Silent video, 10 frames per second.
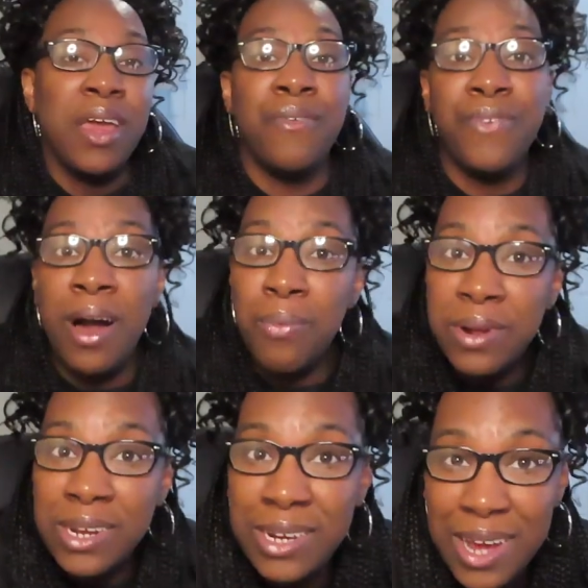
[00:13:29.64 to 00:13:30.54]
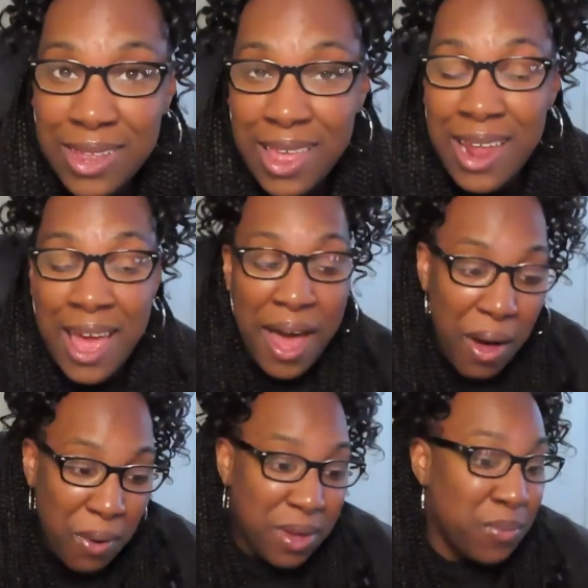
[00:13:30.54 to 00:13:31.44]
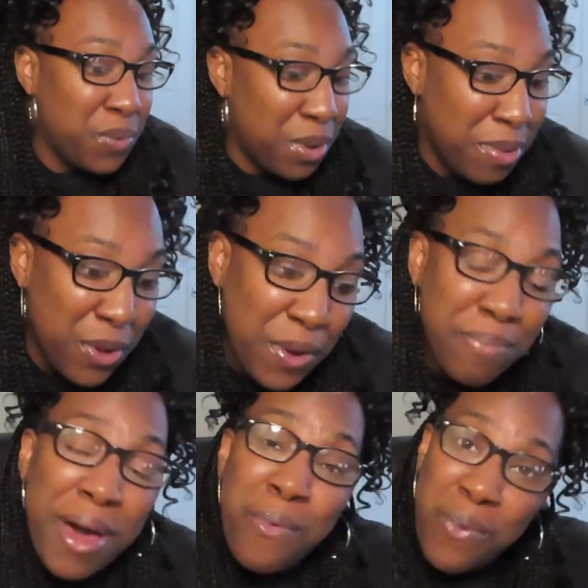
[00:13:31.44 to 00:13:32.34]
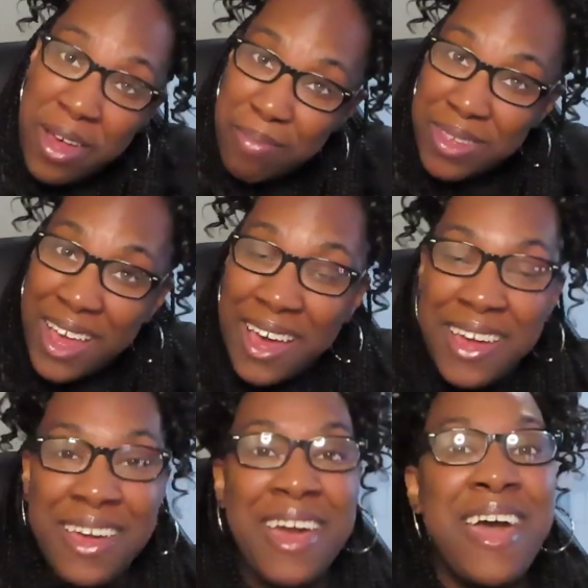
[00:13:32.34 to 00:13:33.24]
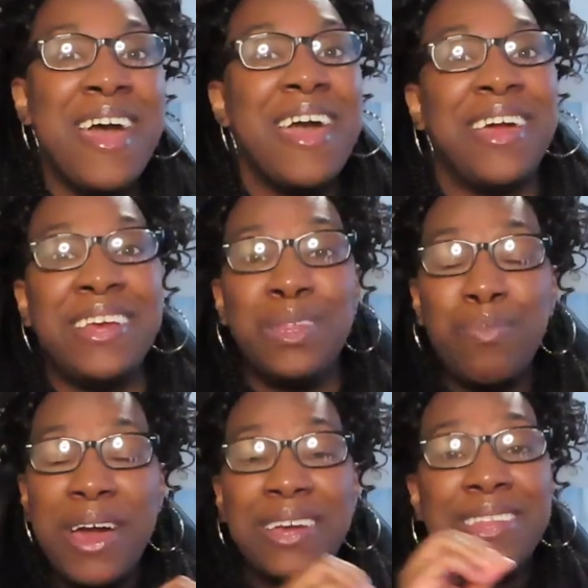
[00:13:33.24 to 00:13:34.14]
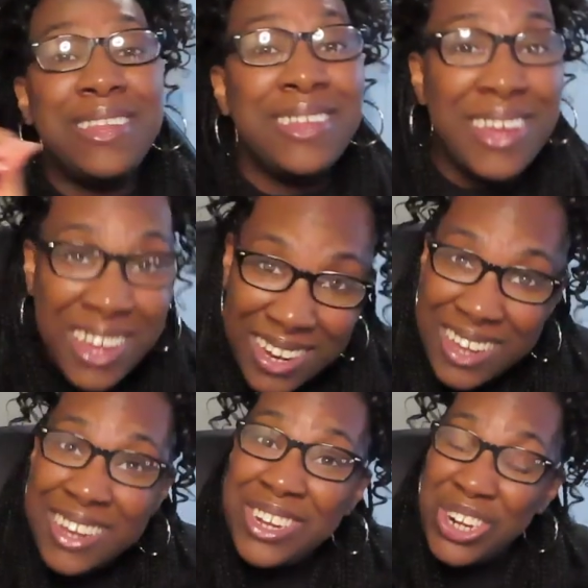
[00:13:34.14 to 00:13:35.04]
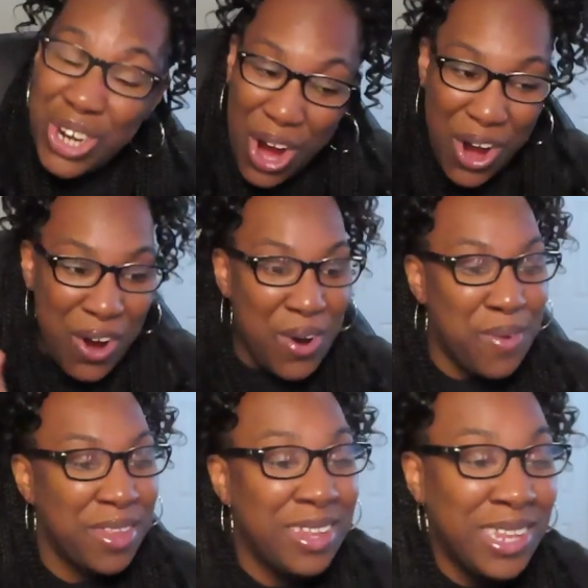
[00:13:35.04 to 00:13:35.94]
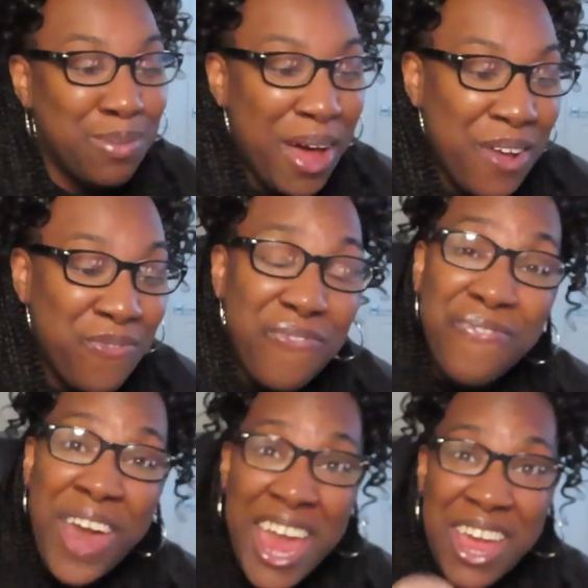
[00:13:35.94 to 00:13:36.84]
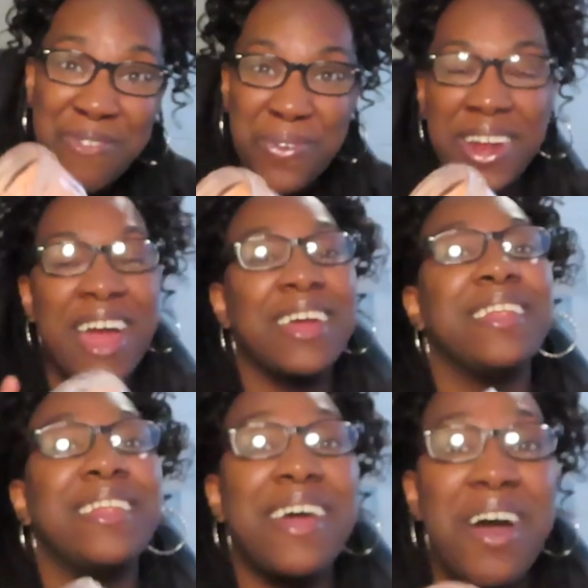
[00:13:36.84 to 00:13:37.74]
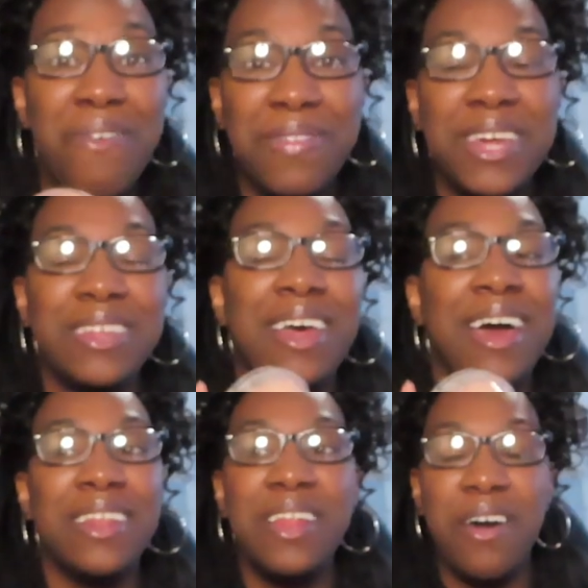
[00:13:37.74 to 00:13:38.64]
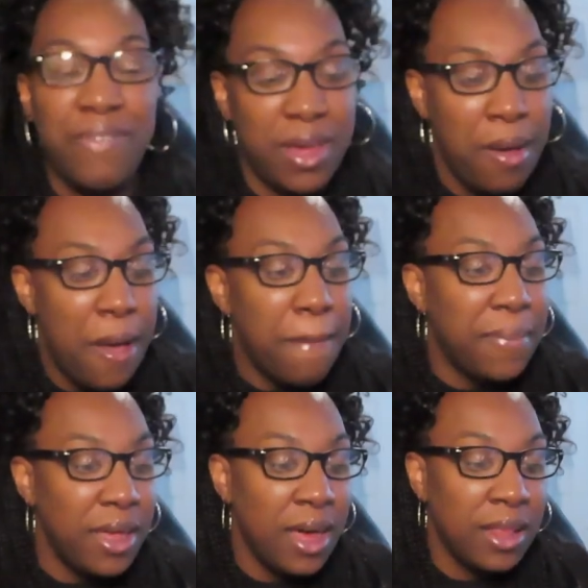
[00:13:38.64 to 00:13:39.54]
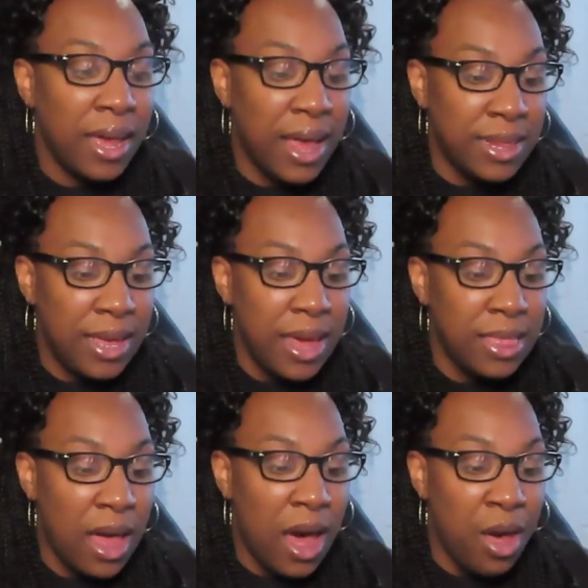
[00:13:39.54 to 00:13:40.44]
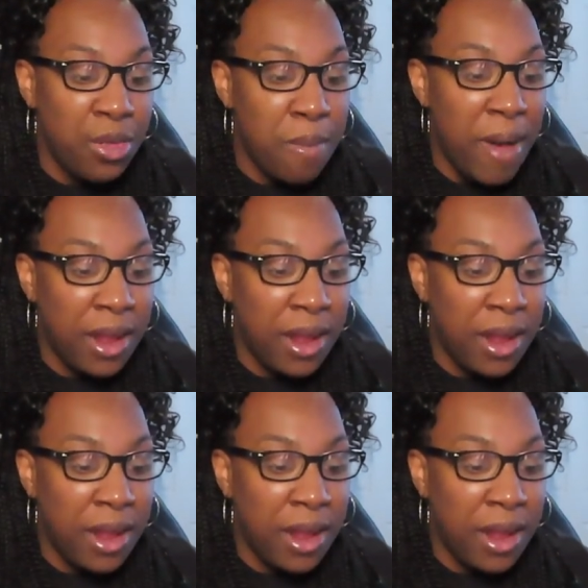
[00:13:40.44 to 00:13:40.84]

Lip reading: If y'all want to check that out, it will be on my website. It is my signature. This is my favorite. I love this. I love it. But yeah, like I said, the other